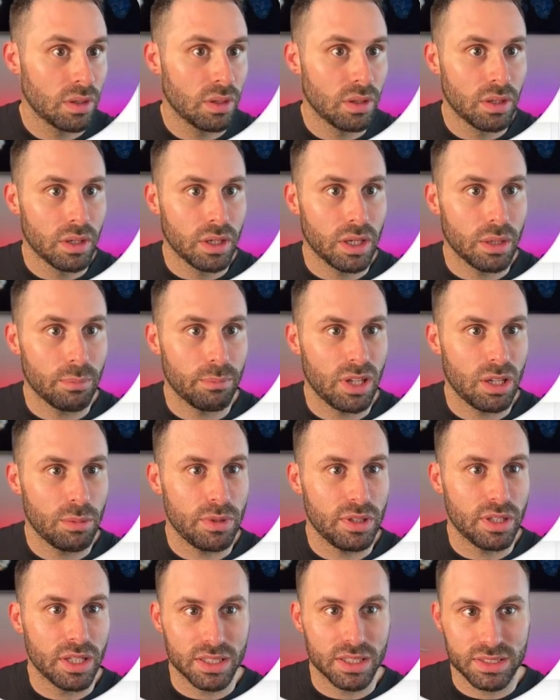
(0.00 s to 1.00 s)
And maybe
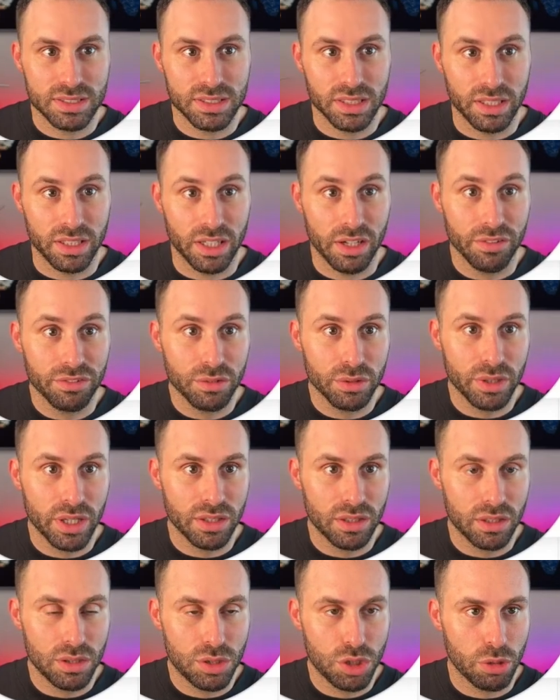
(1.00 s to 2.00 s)
that's enough to get the
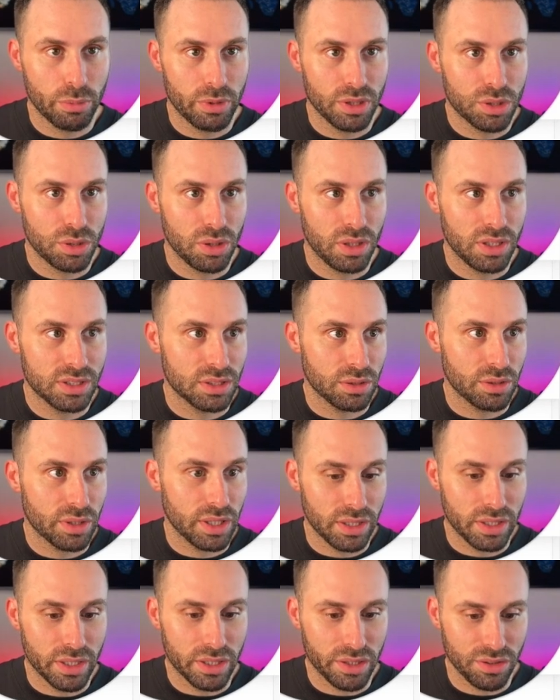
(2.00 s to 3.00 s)
geometries. Okay,
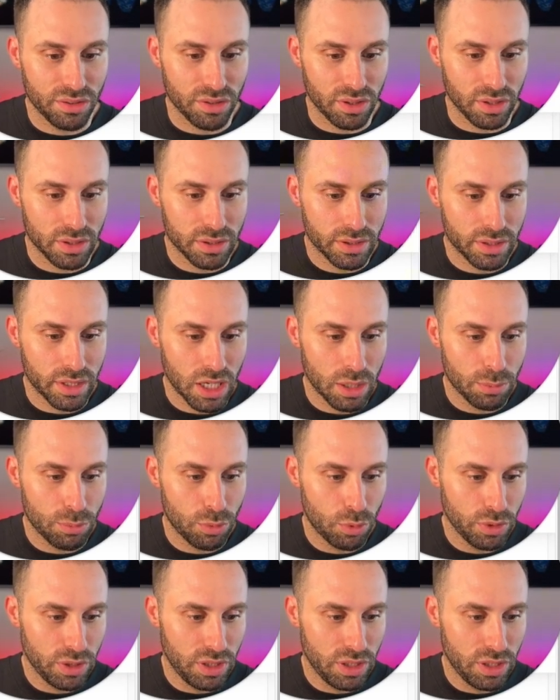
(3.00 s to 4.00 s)
there is a typo
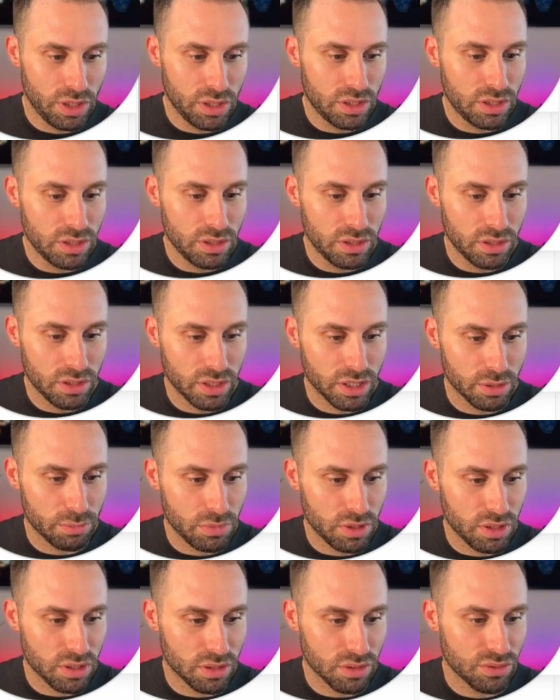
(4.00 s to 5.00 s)
here. Let me
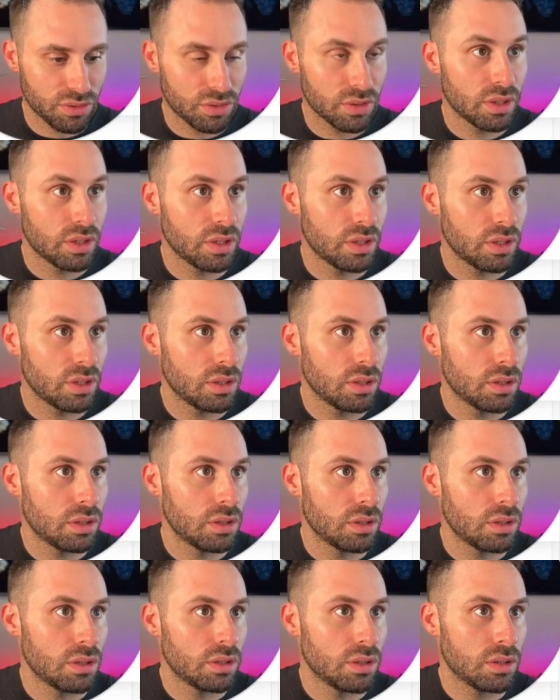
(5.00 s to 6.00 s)
just,
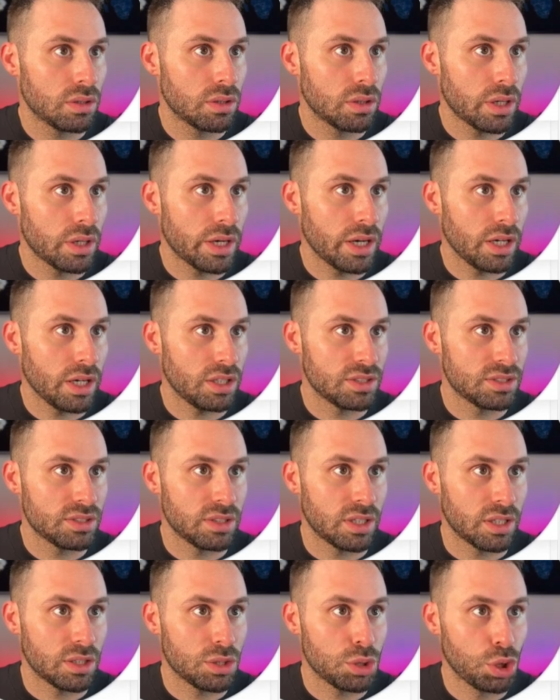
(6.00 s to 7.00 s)
it's not
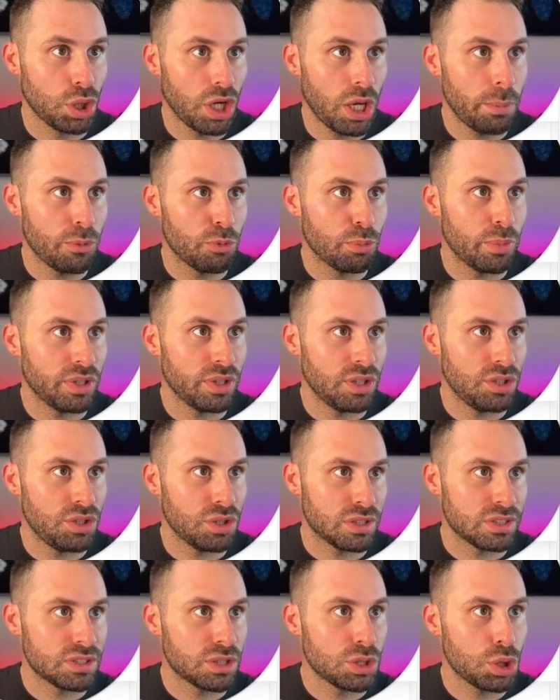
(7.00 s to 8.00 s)
shapes, but it's
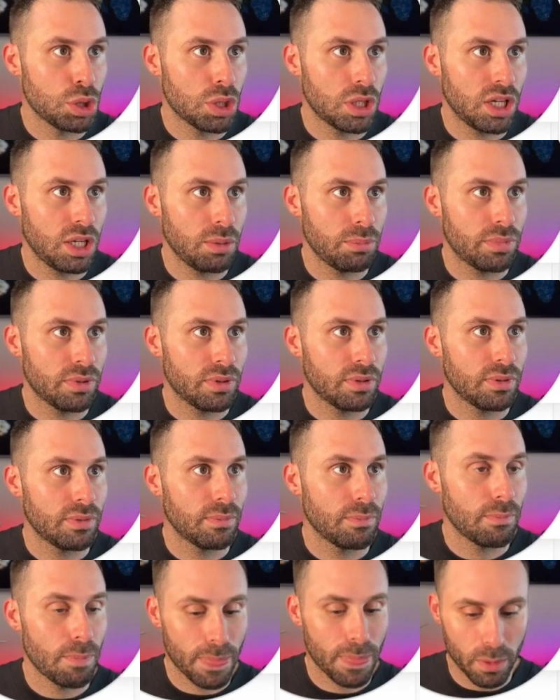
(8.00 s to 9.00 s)
just shape,
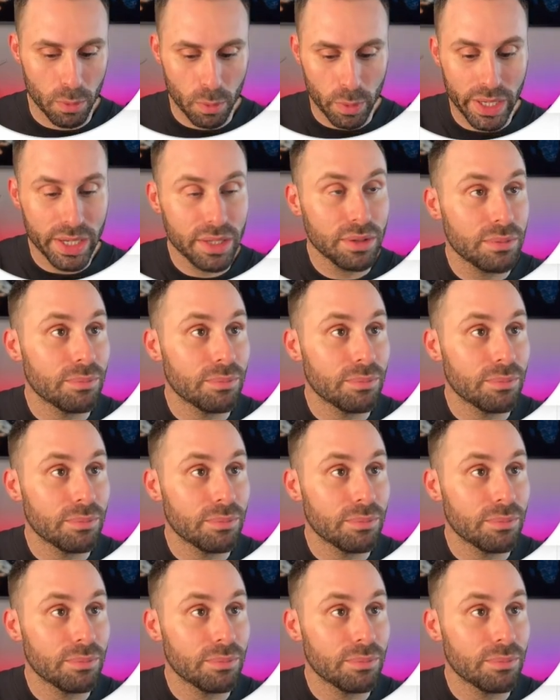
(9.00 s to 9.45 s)
right?